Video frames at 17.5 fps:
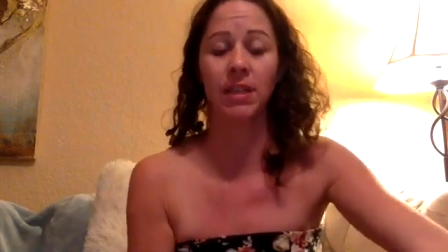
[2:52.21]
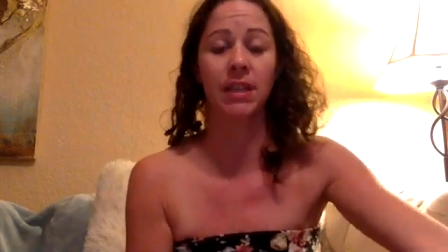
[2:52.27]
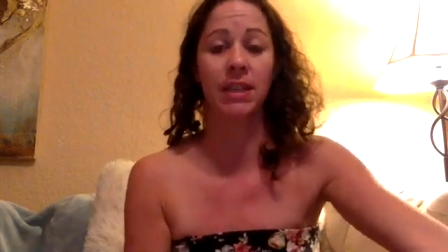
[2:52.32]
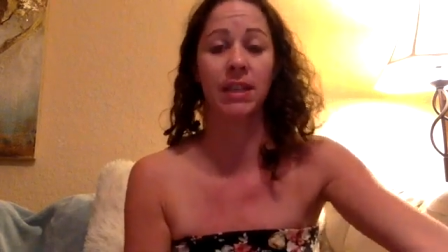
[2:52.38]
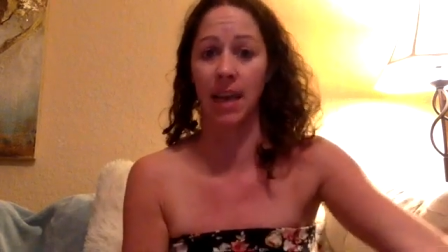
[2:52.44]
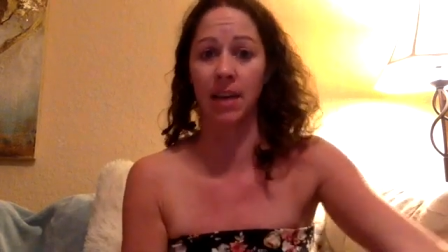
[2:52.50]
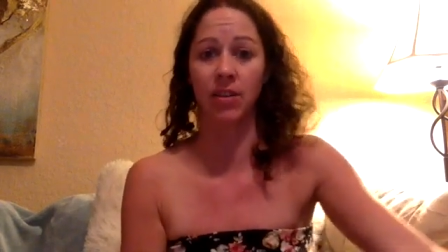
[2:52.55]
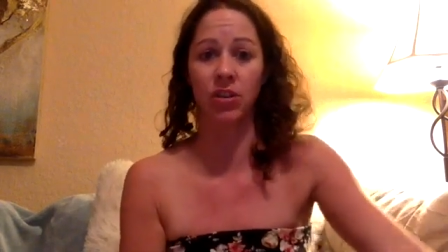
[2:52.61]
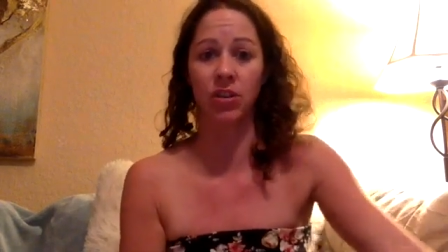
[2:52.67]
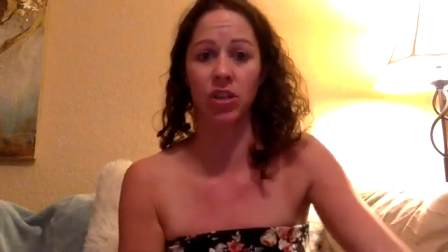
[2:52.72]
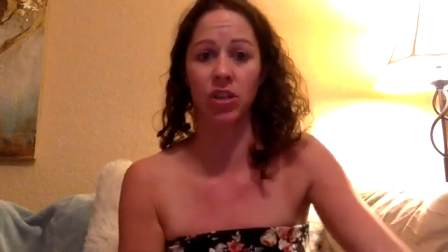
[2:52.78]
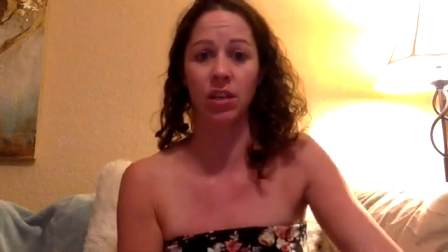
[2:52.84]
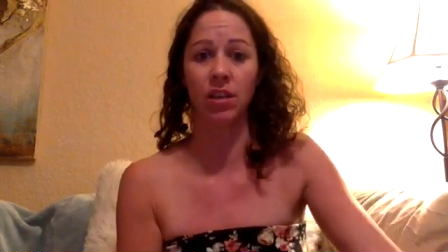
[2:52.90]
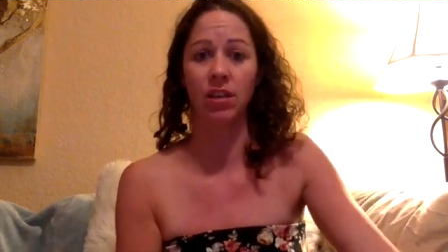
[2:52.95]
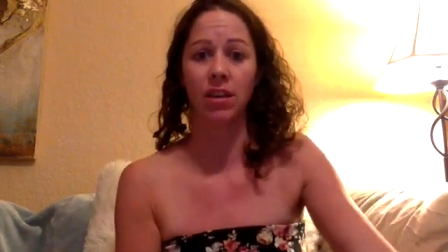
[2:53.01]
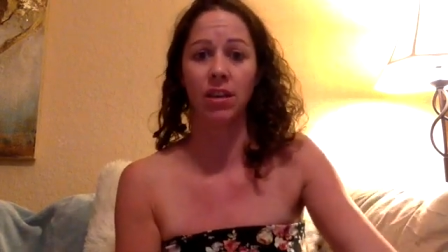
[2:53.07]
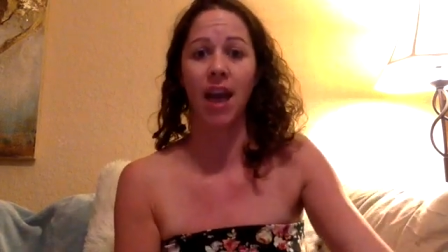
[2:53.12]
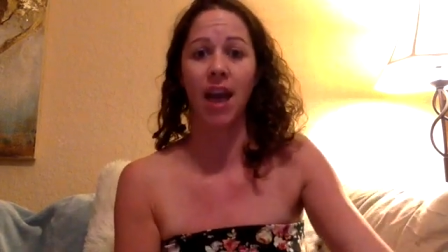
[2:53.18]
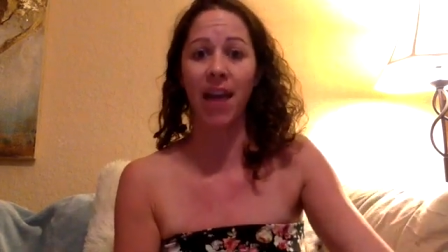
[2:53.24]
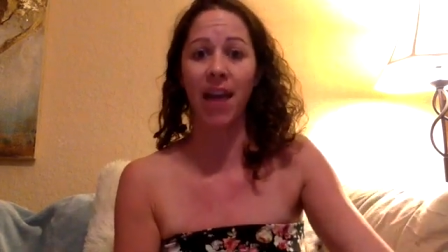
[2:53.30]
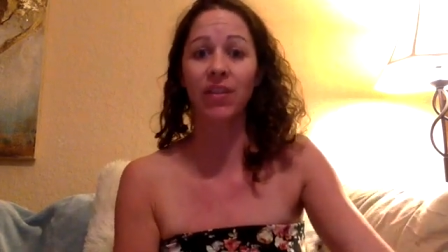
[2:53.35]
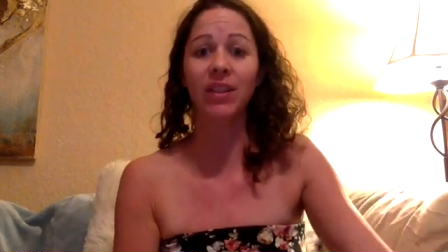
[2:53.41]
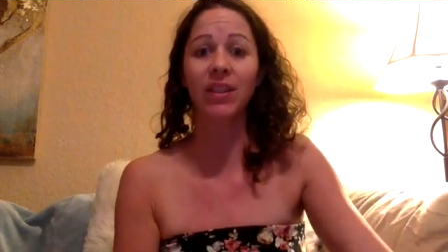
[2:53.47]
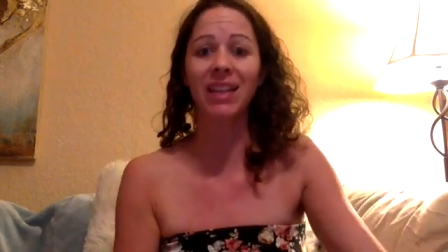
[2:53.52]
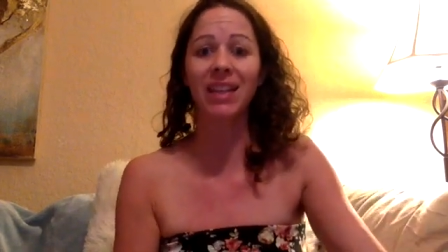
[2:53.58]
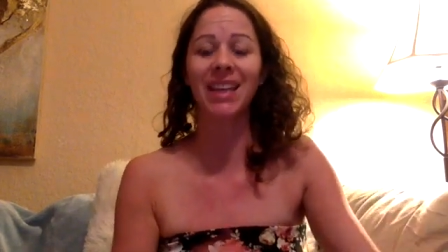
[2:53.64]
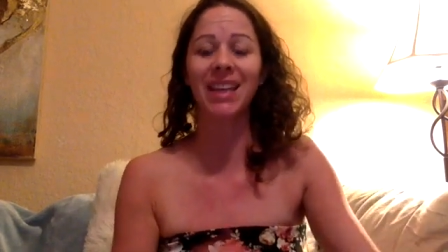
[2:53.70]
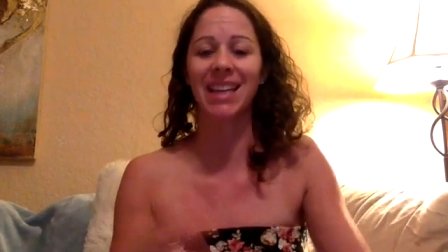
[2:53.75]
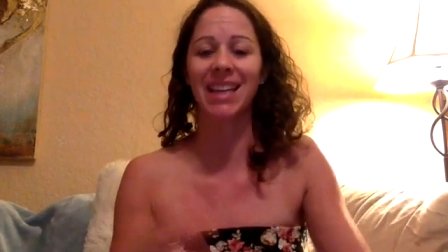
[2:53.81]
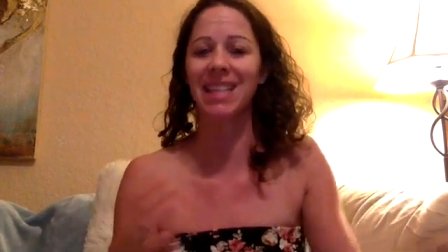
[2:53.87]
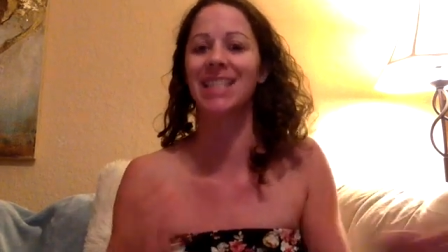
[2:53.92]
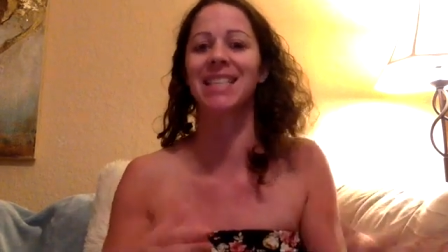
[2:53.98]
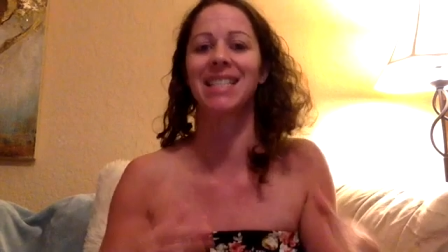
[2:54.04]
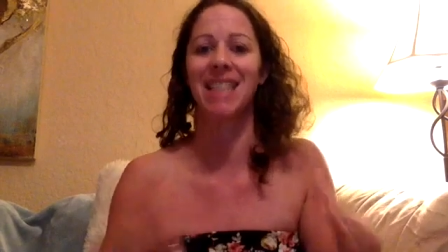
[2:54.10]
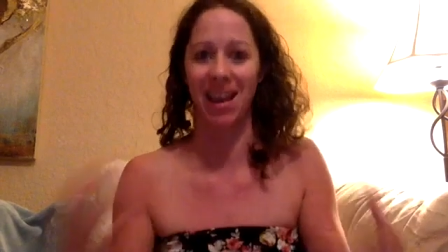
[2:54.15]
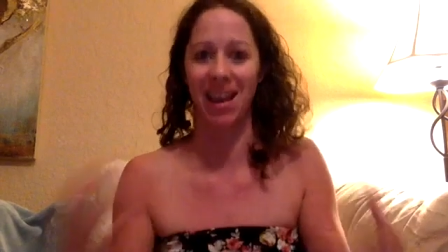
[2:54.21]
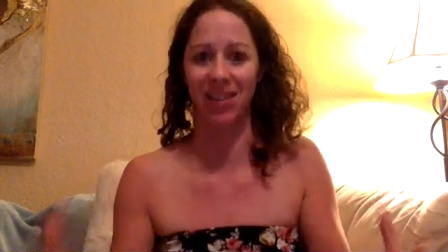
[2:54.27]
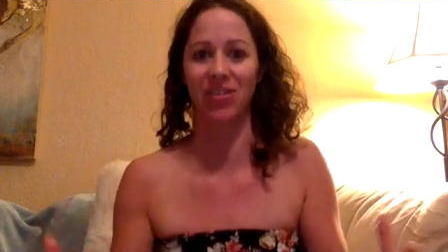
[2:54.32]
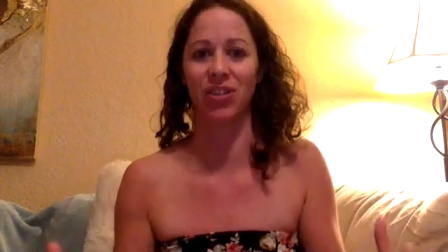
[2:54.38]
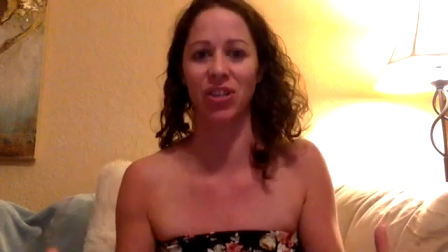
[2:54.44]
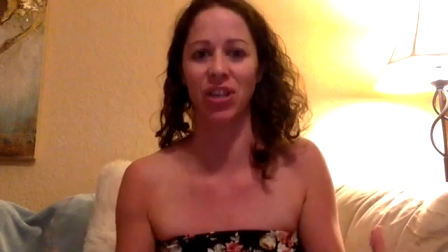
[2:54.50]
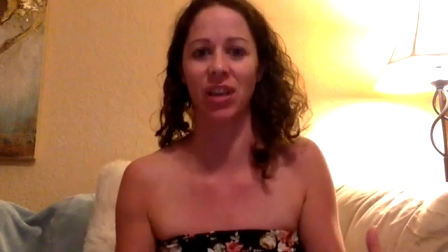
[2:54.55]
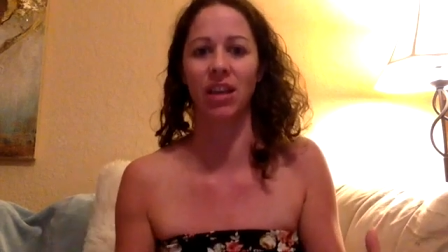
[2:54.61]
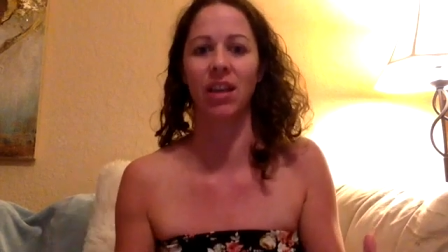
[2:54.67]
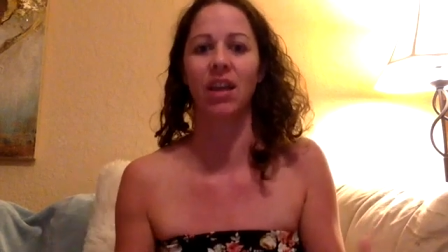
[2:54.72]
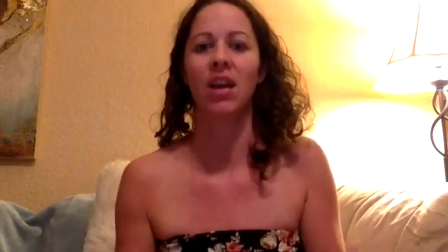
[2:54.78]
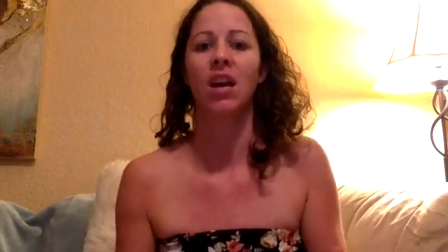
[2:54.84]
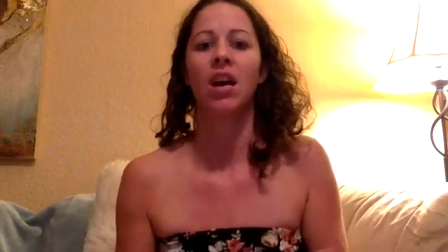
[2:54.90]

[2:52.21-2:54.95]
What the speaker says: is energy. Everything is energy.